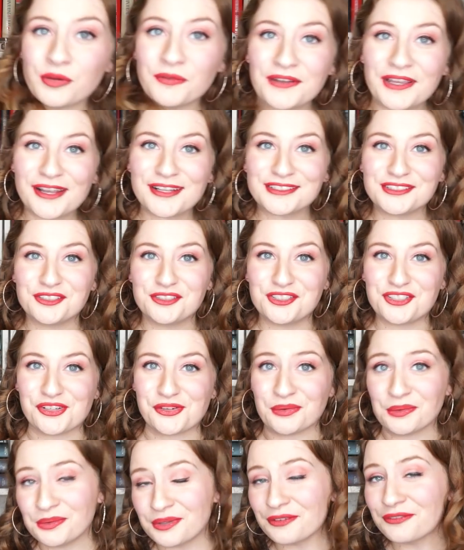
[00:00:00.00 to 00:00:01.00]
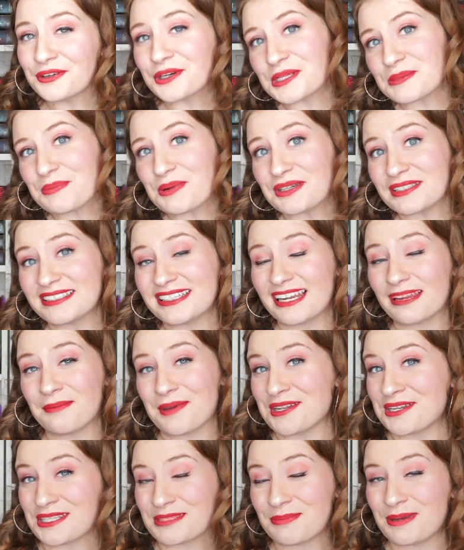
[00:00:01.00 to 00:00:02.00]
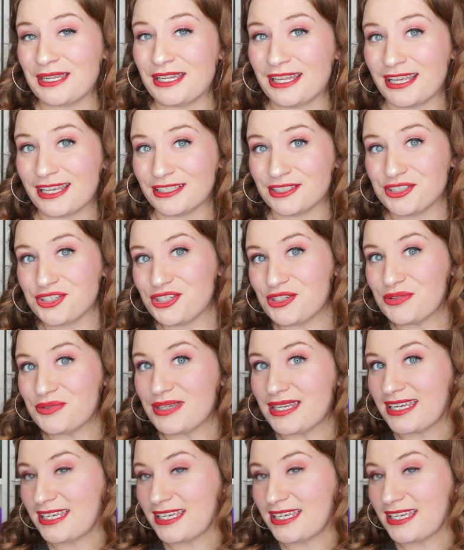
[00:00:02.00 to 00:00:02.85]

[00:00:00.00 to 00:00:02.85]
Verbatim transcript: Moving on to June. The first book that I'm anticipating in June